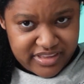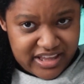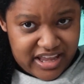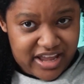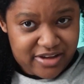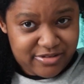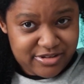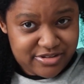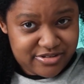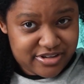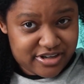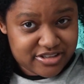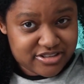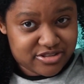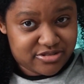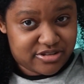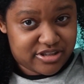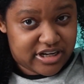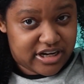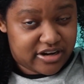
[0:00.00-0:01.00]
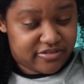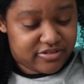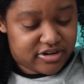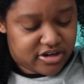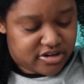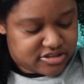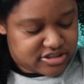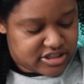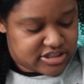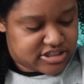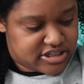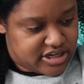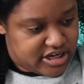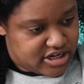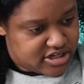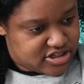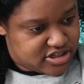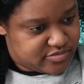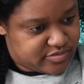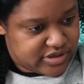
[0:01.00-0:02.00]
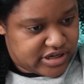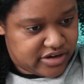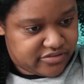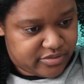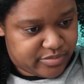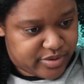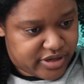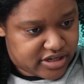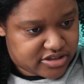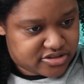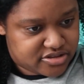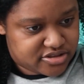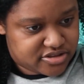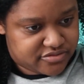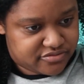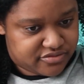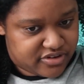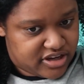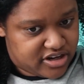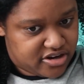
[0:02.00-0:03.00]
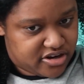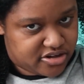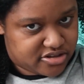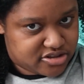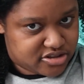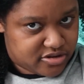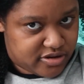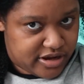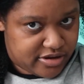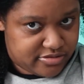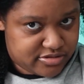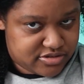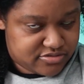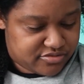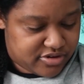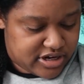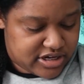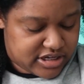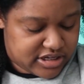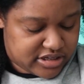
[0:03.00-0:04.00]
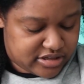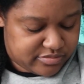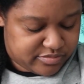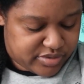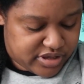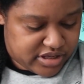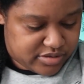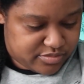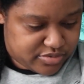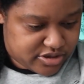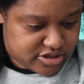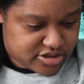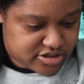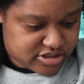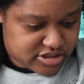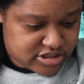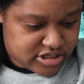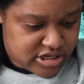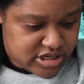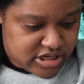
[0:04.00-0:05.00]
I went to an art school and I have an arts education, but I have a bachelor's of fine arts. So I was writing papers.